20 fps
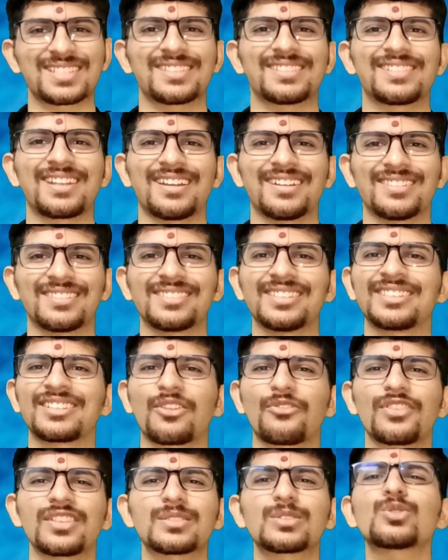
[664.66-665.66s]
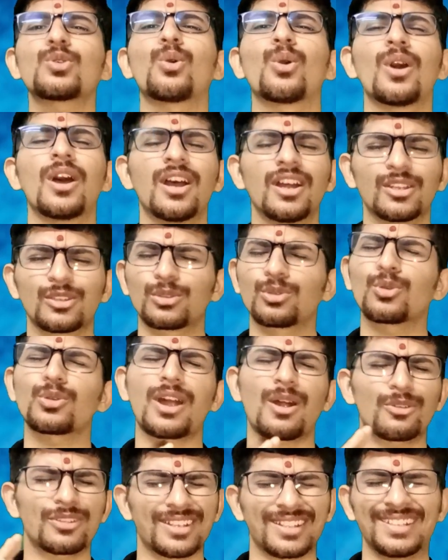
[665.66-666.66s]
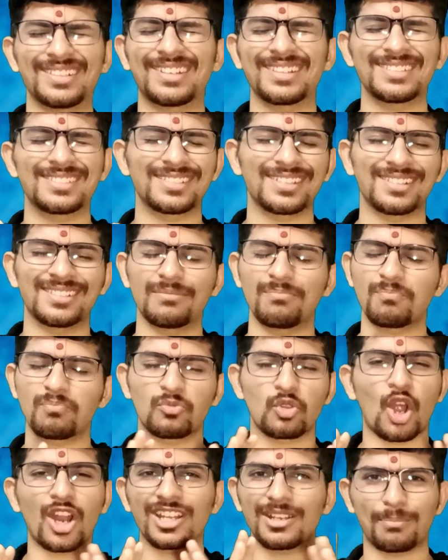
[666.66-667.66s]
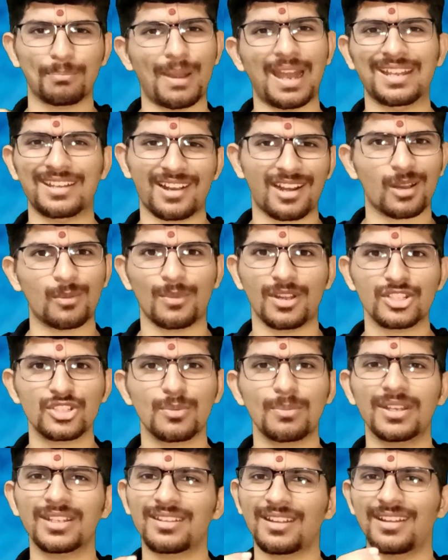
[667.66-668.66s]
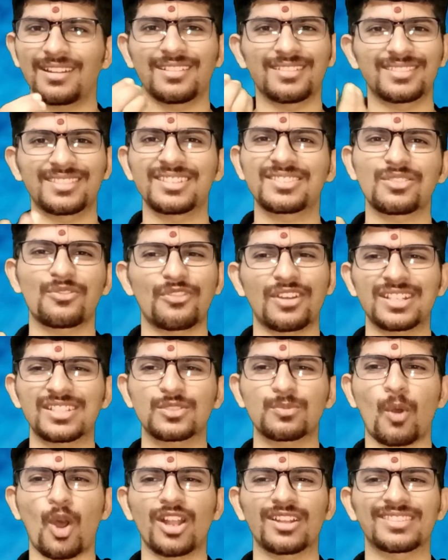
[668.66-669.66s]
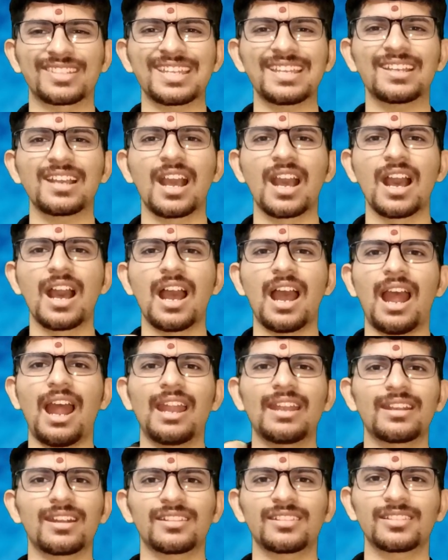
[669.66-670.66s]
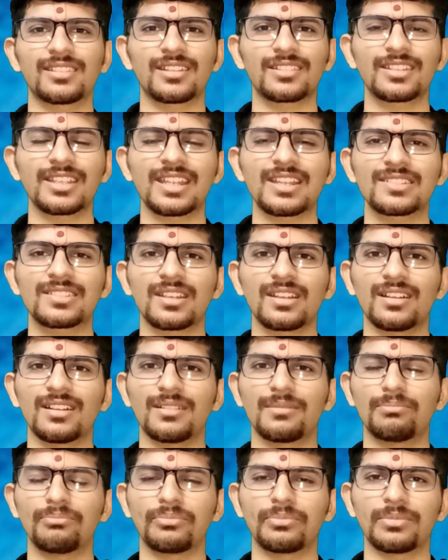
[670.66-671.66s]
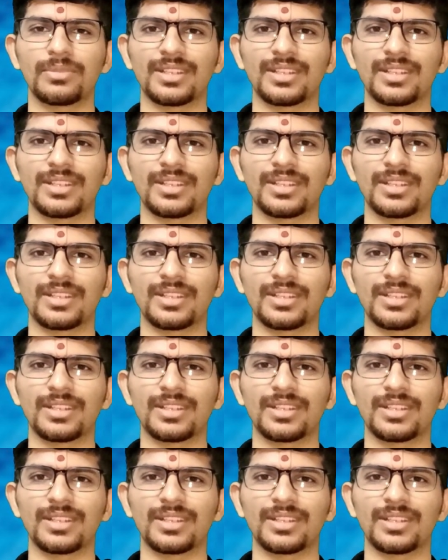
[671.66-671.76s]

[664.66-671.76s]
uh, interface so no doubt it is uh, not matter much but uh, this is one small thing and another thing is uh,